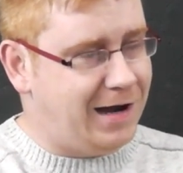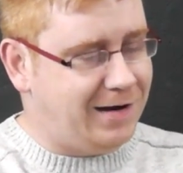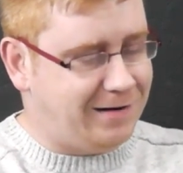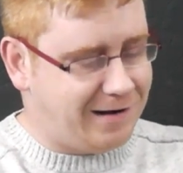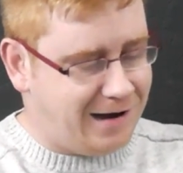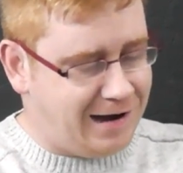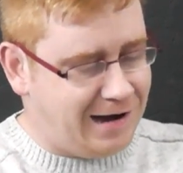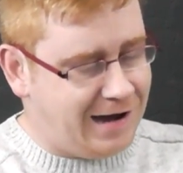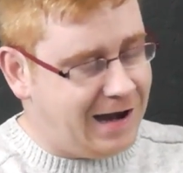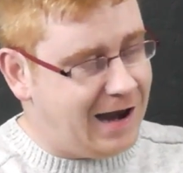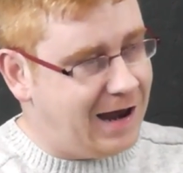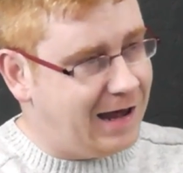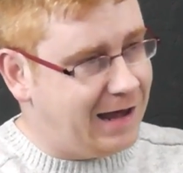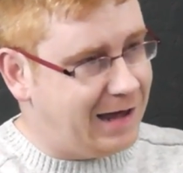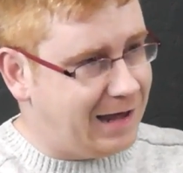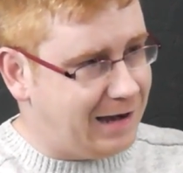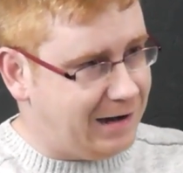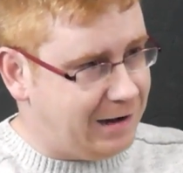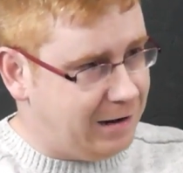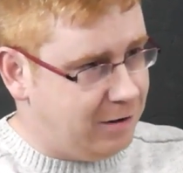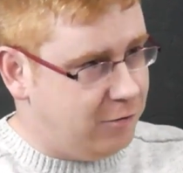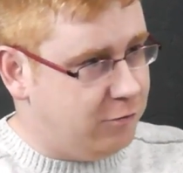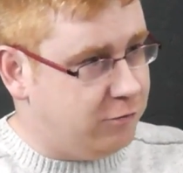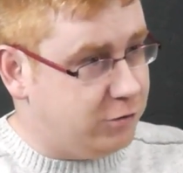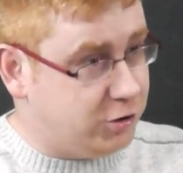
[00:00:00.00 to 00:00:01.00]
it and then getting
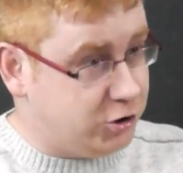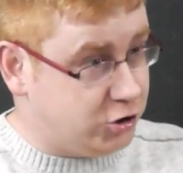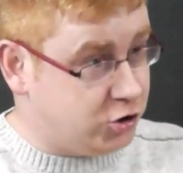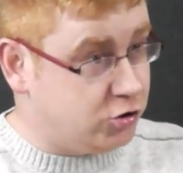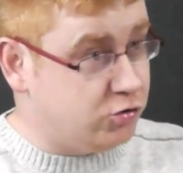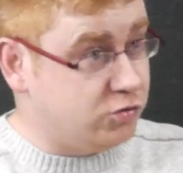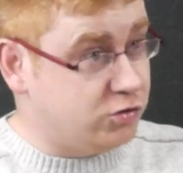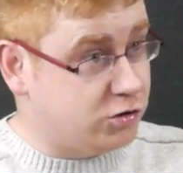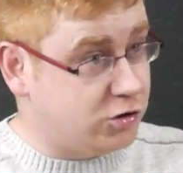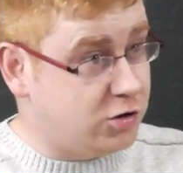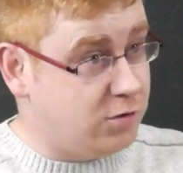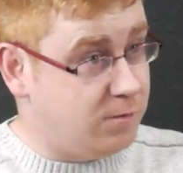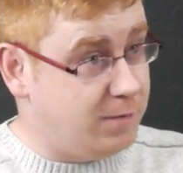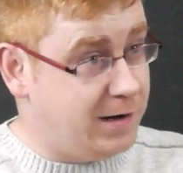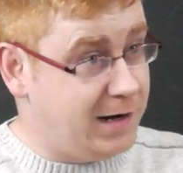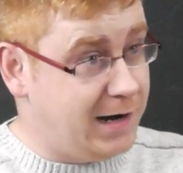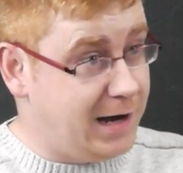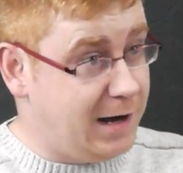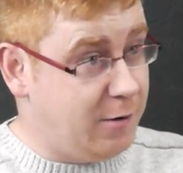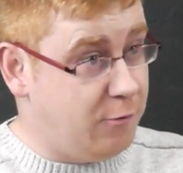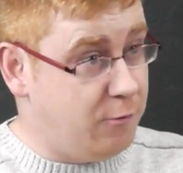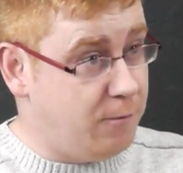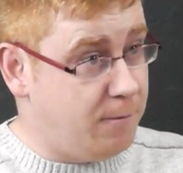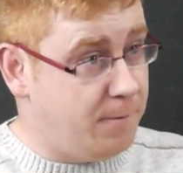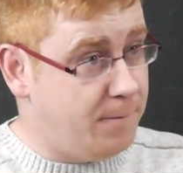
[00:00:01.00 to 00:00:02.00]
a load of juice coming
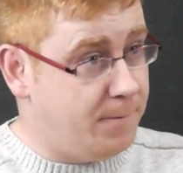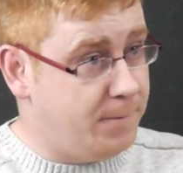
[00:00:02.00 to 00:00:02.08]
out.